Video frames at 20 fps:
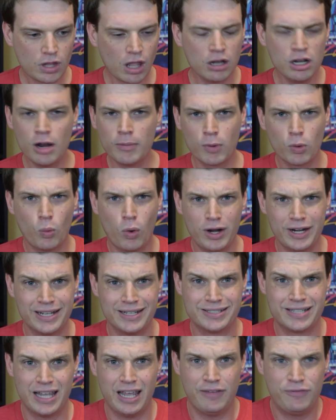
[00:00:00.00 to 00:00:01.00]
Number one
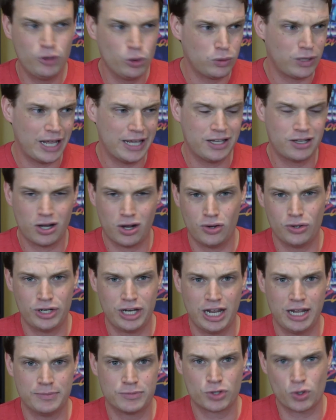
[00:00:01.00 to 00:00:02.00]
is if you like
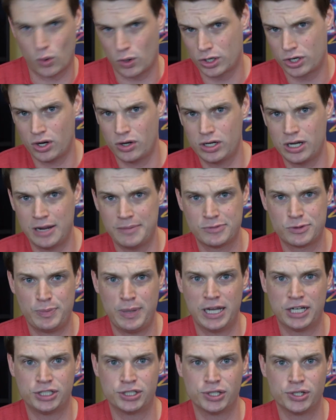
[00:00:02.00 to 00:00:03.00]
Codenames or Codenames
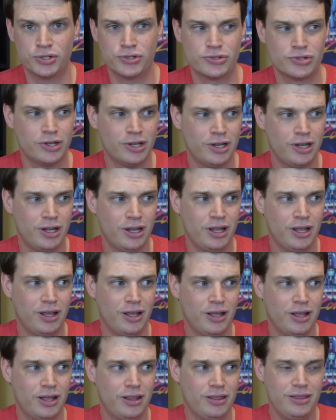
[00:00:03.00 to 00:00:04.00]
Pictures,
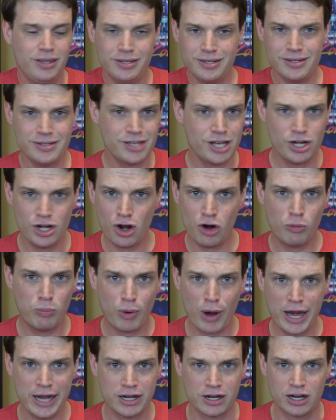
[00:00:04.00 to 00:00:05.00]
this is a
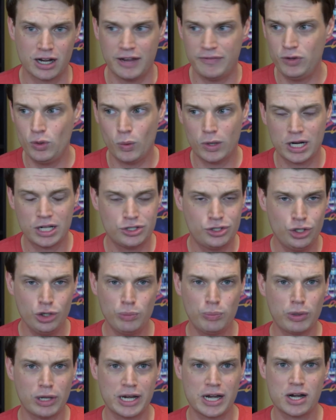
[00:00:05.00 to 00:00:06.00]
no-brainer. If you want a
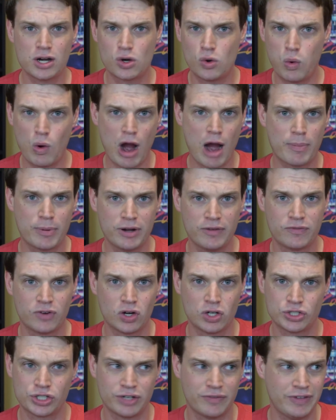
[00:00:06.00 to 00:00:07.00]
two-player cooperative
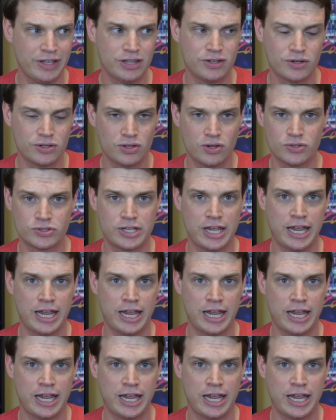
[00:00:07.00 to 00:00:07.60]
version of either of those